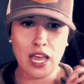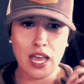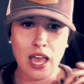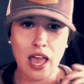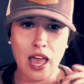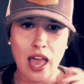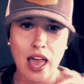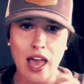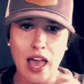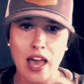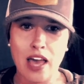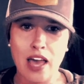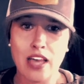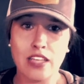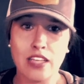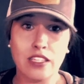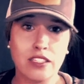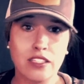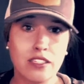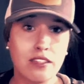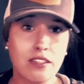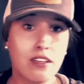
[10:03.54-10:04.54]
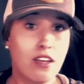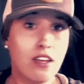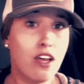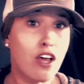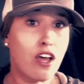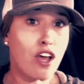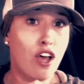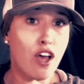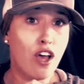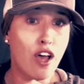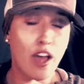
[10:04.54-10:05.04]
as
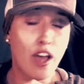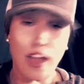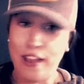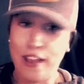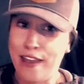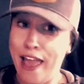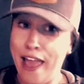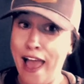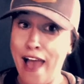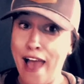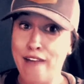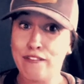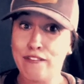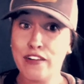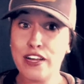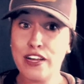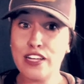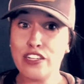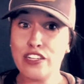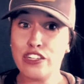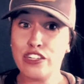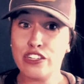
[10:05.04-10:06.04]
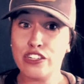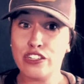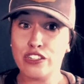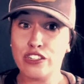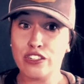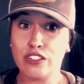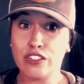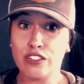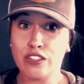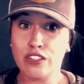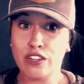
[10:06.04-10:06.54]
an average,
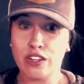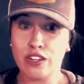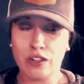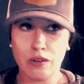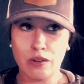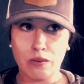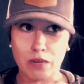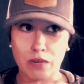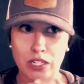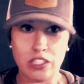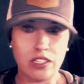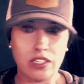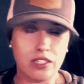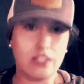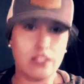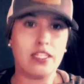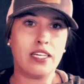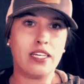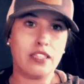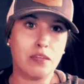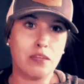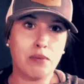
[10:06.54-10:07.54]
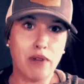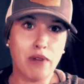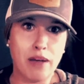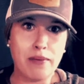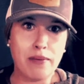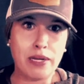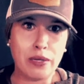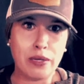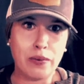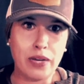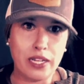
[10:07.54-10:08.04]
which is like the primary
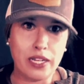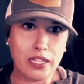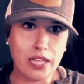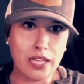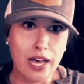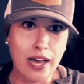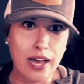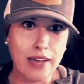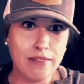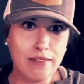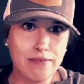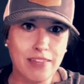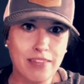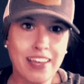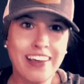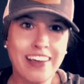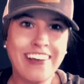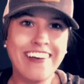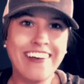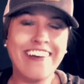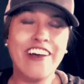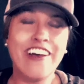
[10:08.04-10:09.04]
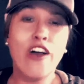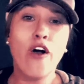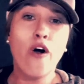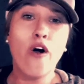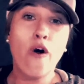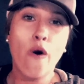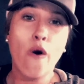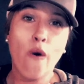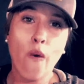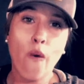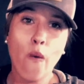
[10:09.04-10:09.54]
way to lie,
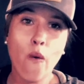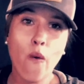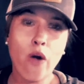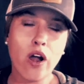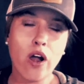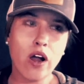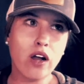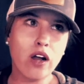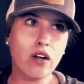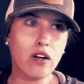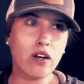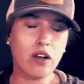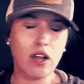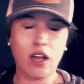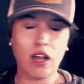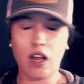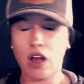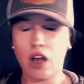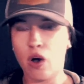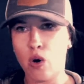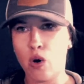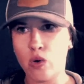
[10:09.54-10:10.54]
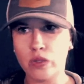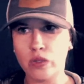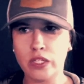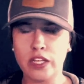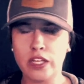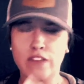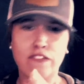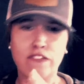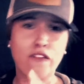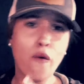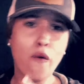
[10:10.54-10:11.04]
or only
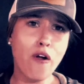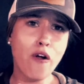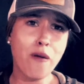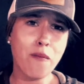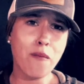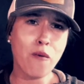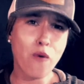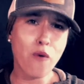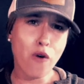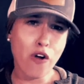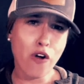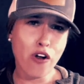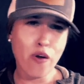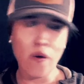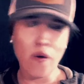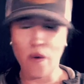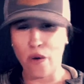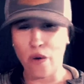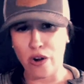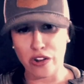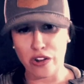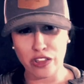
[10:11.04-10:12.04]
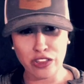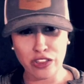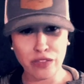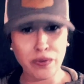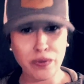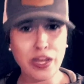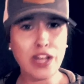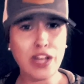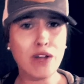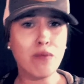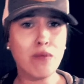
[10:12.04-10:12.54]
4 or more or
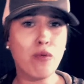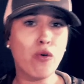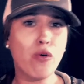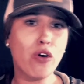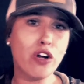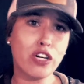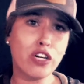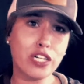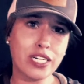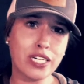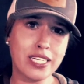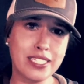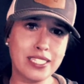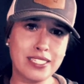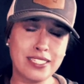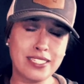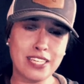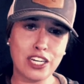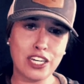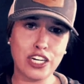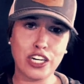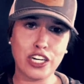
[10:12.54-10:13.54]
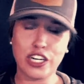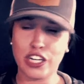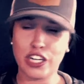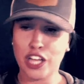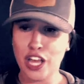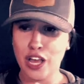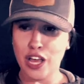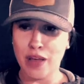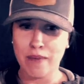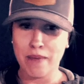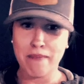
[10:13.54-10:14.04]
3 or more considered
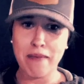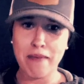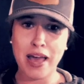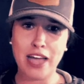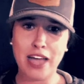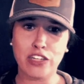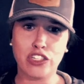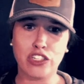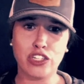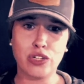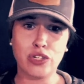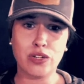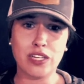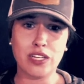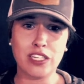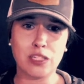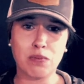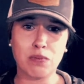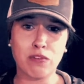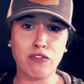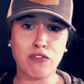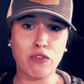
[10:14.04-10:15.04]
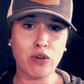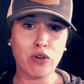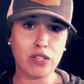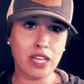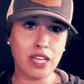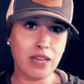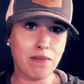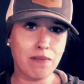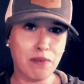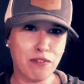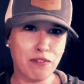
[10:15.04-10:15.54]
mass shootings before
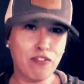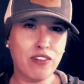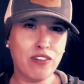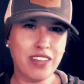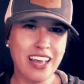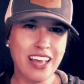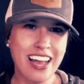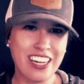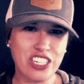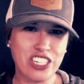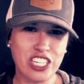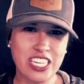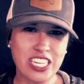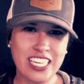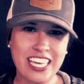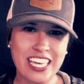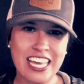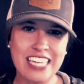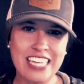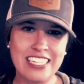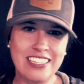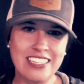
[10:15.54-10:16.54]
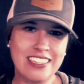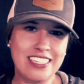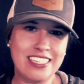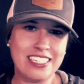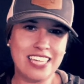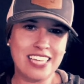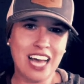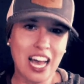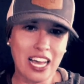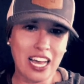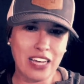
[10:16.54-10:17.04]
they actually get the
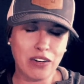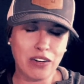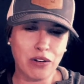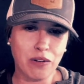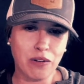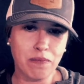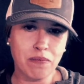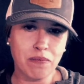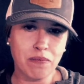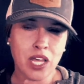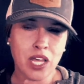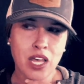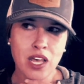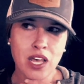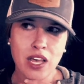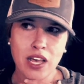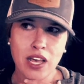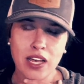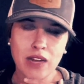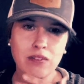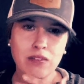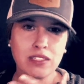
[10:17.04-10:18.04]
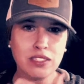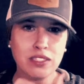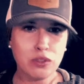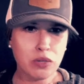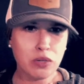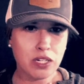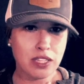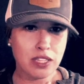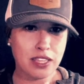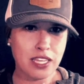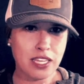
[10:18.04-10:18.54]
title. And I was sort
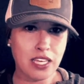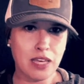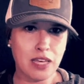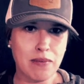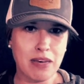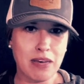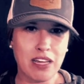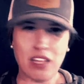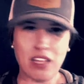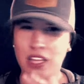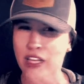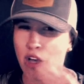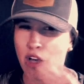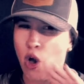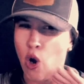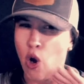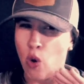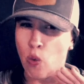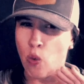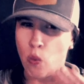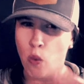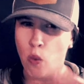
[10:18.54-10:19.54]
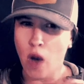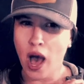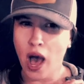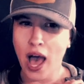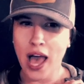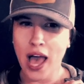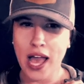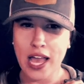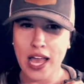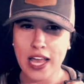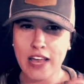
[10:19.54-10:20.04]
of thinking about it, like,
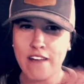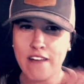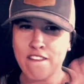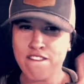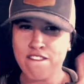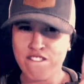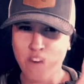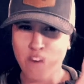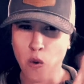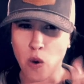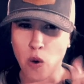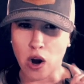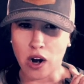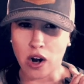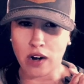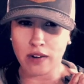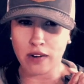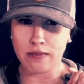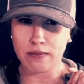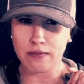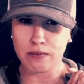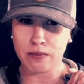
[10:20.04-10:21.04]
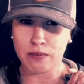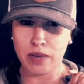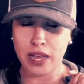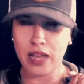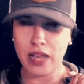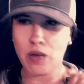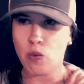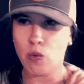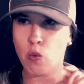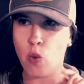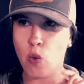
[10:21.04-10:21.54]
why 4? Right?
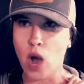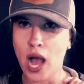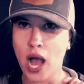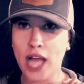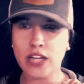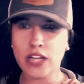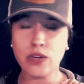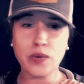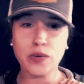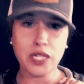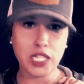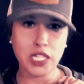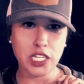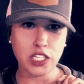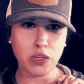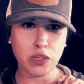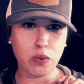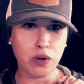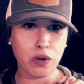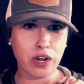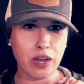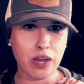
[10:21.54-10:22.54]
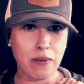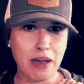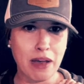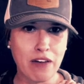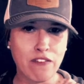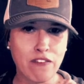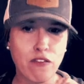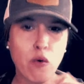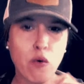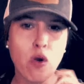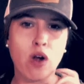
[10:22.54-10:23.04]
Why do we need to worry about
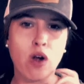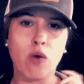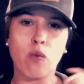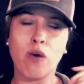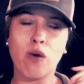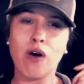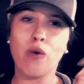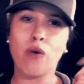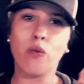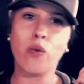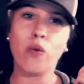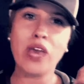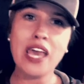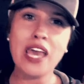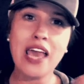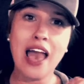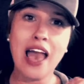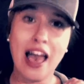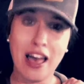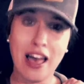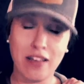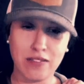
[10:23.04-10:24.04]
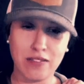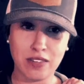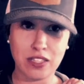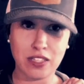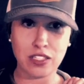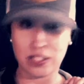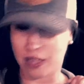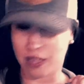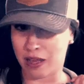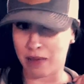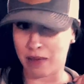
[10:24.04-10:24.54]
4? Well, we have
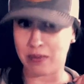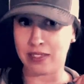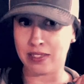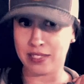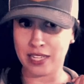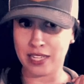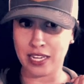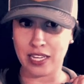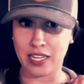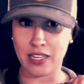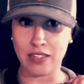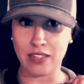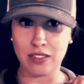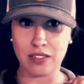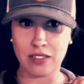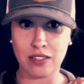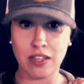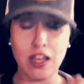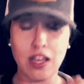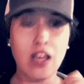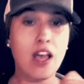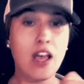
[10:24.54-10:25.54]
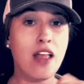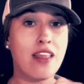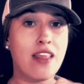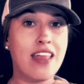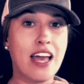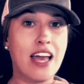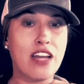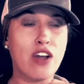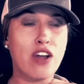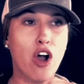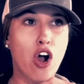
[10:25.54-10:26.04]
some cities
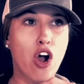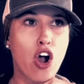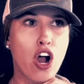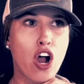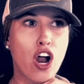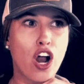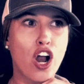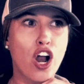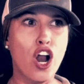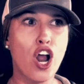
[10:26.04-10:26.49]
that are